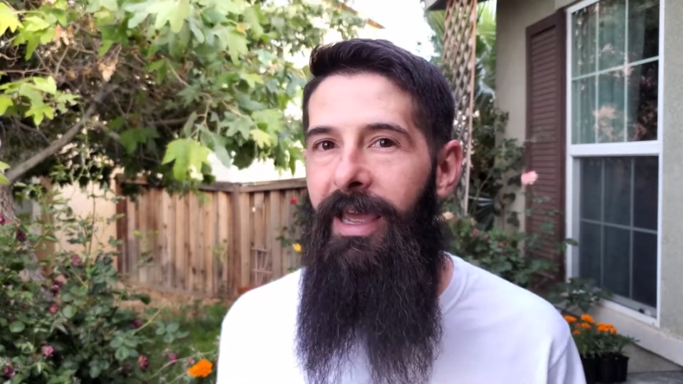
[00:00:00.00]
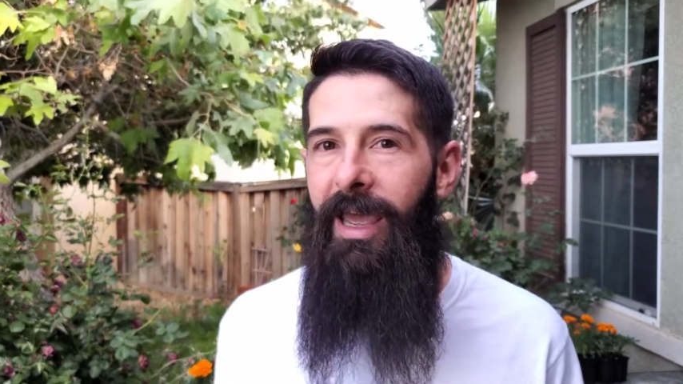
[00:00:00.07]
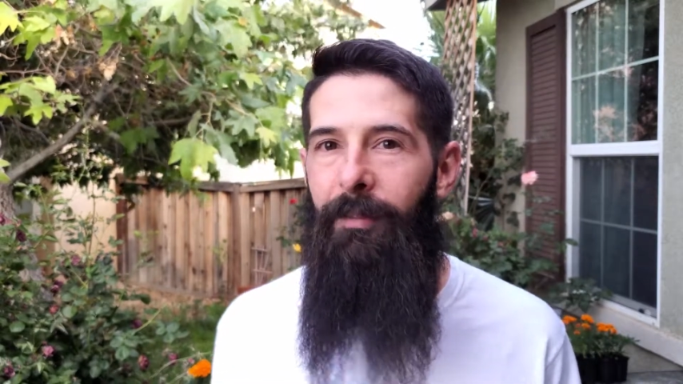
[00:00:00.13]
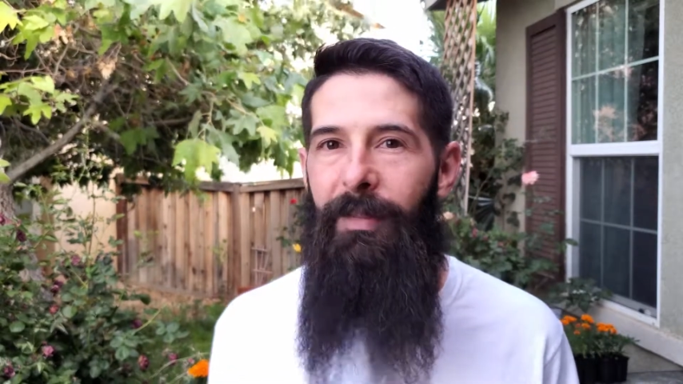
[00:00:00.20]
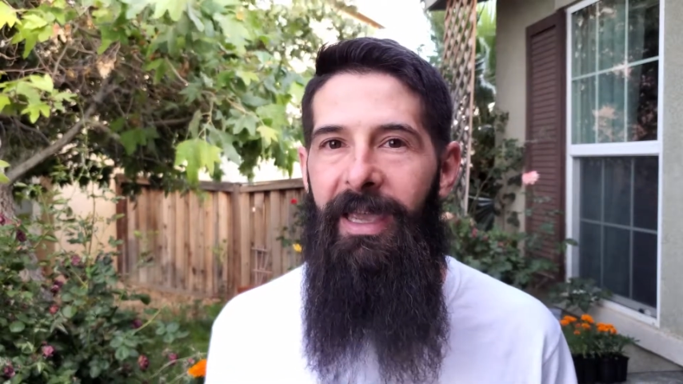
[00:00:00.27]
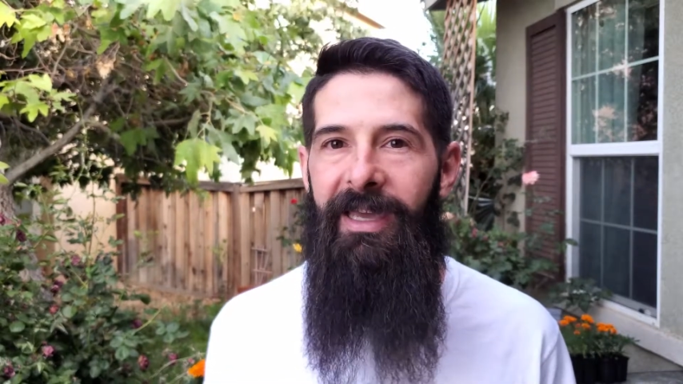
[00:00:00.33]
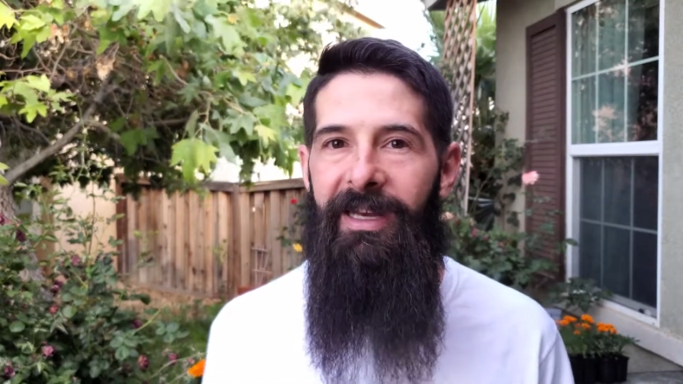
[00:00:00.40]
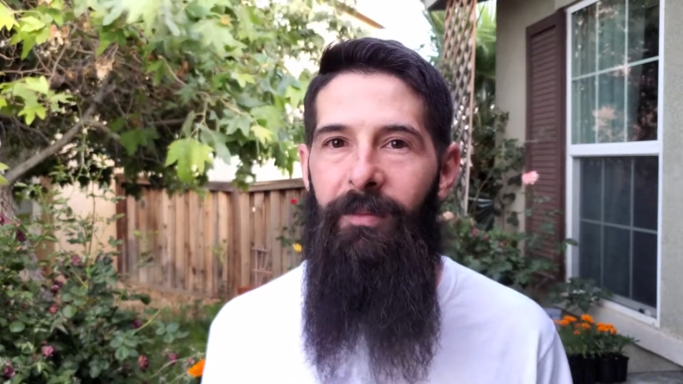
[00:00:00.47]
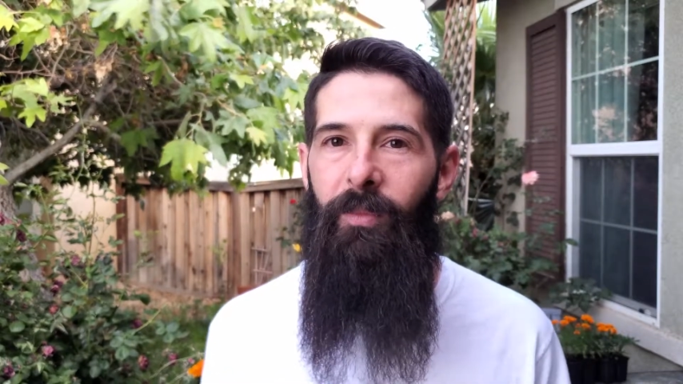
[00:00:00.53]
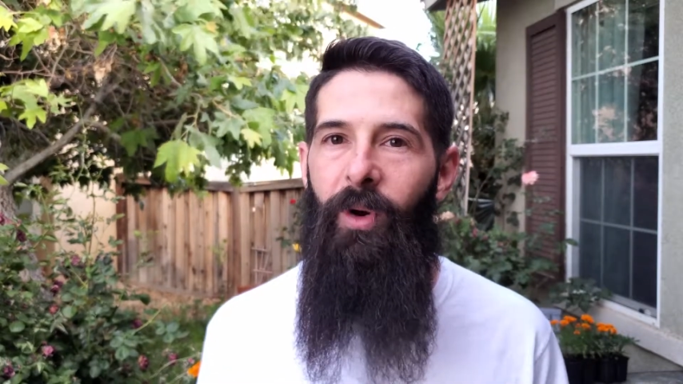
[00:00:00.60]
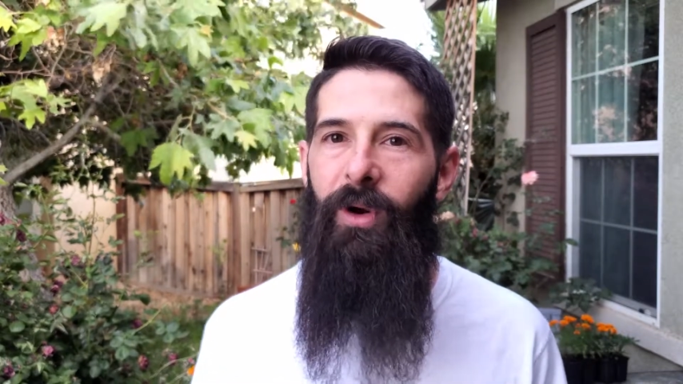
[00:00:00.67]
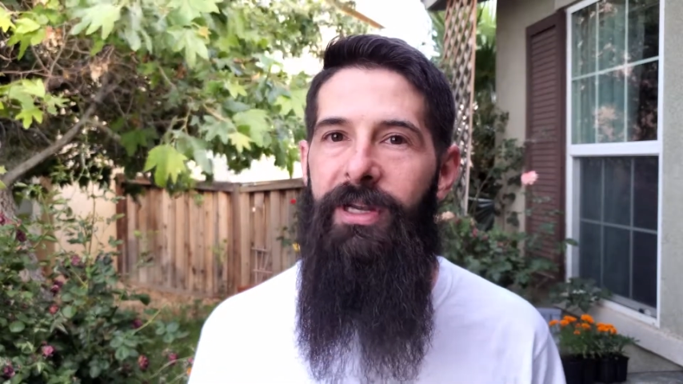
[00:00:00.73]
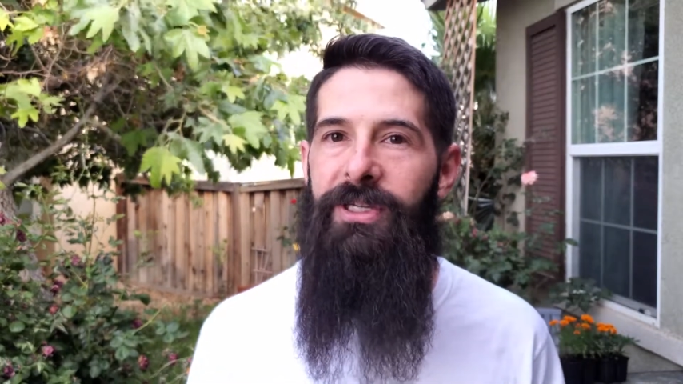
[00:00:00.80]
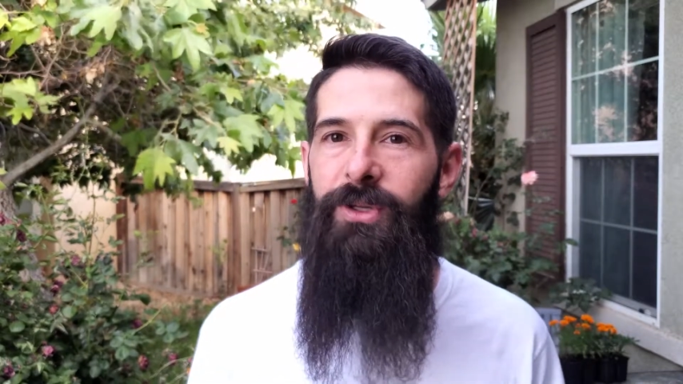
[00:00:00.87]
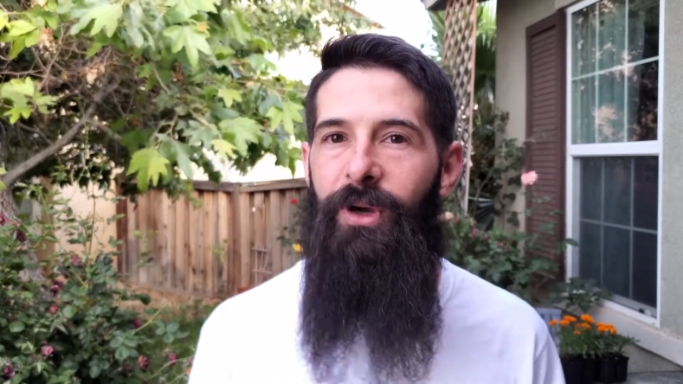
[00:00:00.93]
and make it a
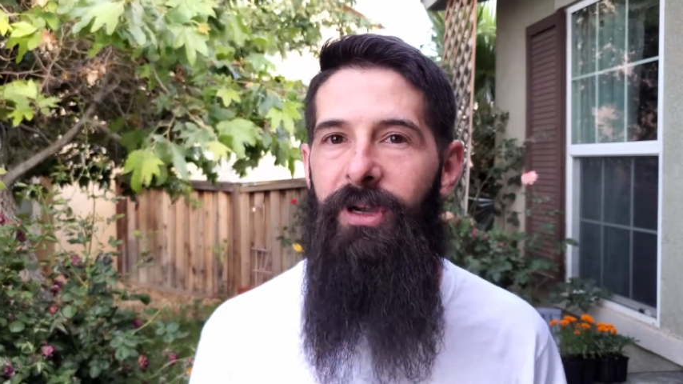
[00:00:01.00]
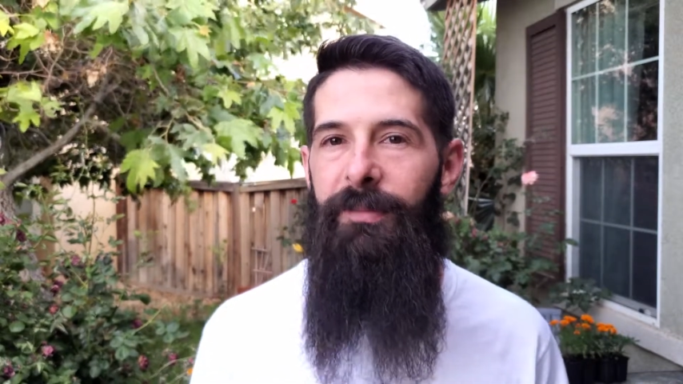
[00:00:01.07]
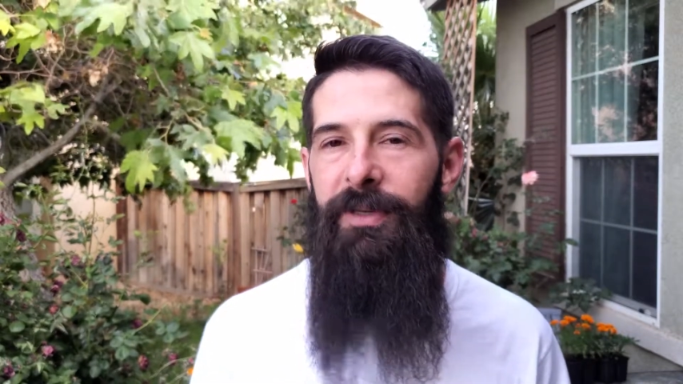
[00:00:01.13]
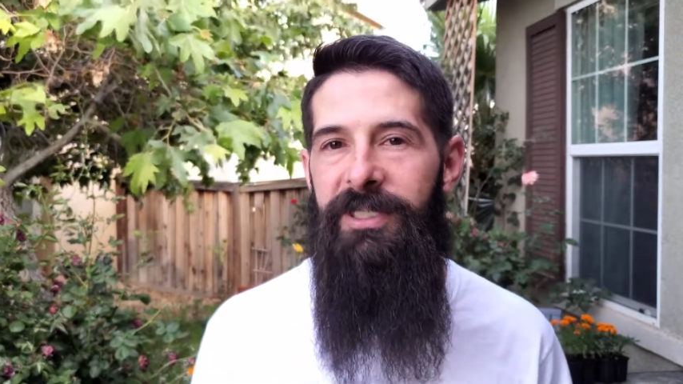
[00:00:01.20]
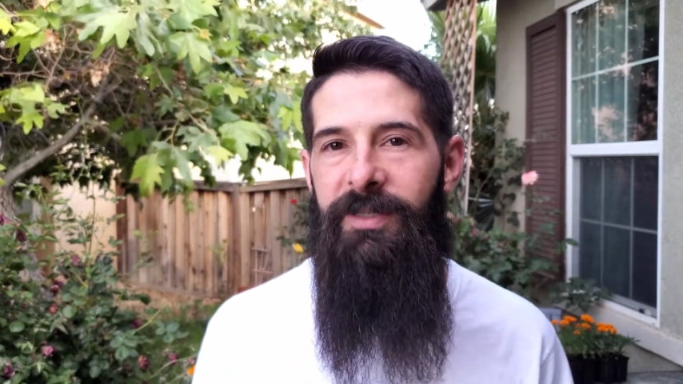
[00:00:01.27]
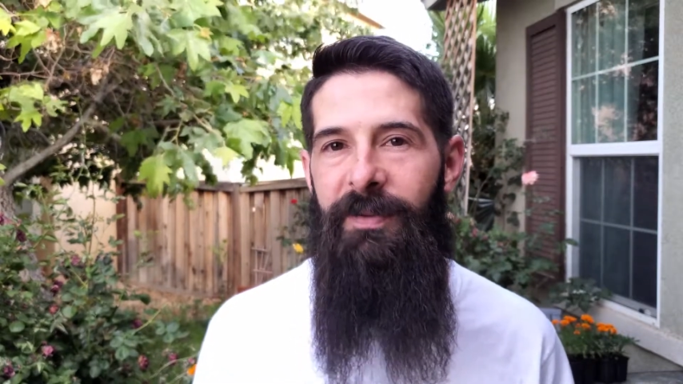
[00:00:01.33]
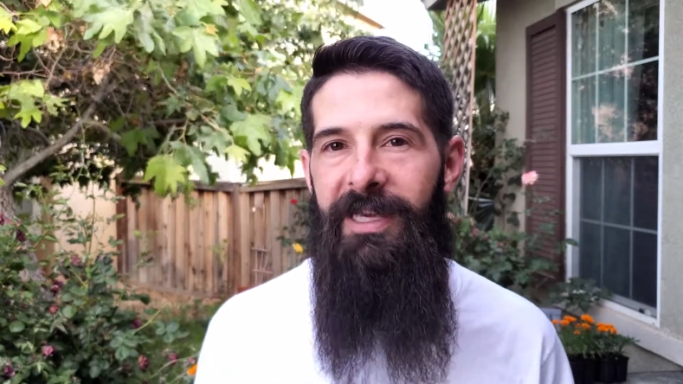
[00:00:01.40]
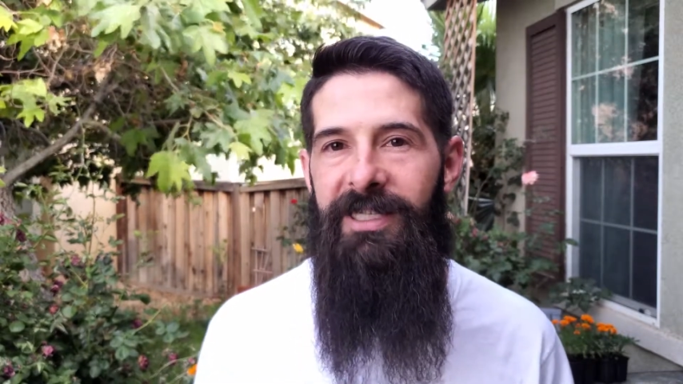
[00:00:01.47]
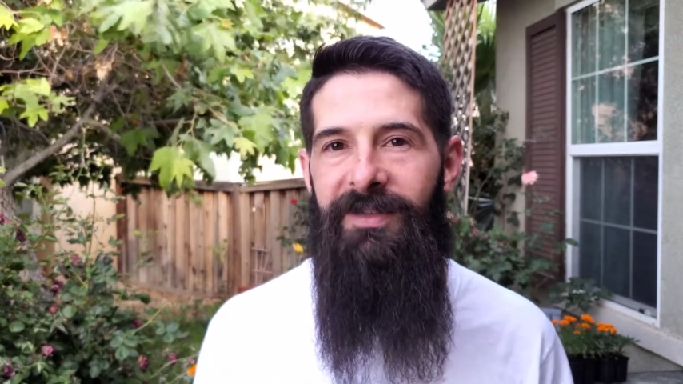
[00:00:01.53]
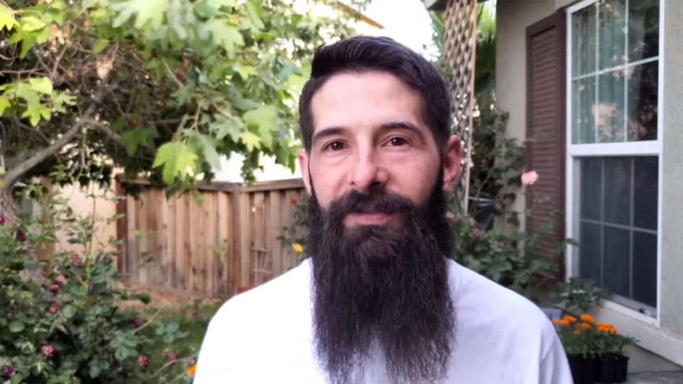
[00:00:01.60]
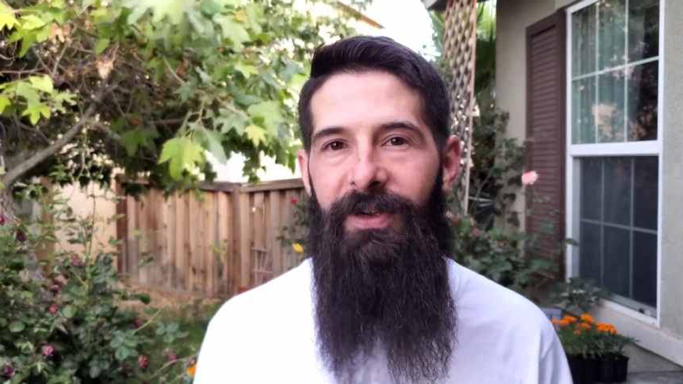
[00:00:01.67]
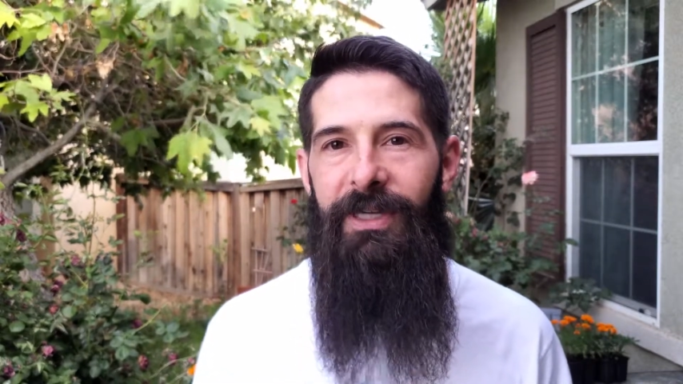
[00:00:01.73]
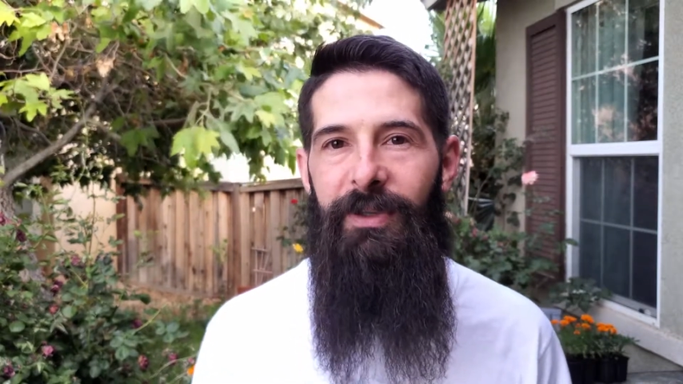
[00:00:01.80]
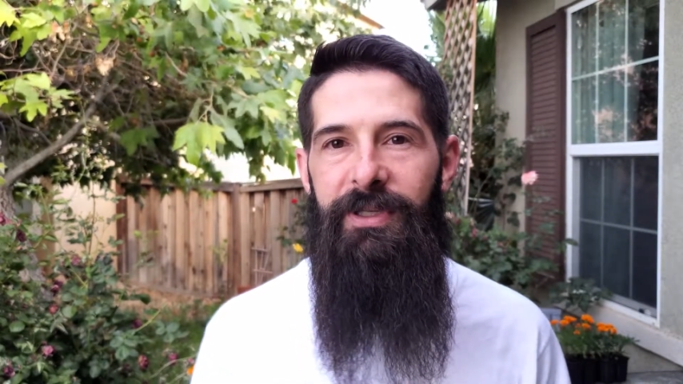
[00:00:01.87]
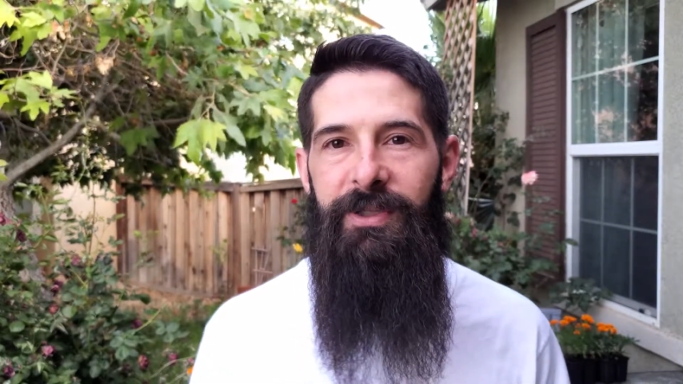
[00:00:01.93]
more enjoyable space for you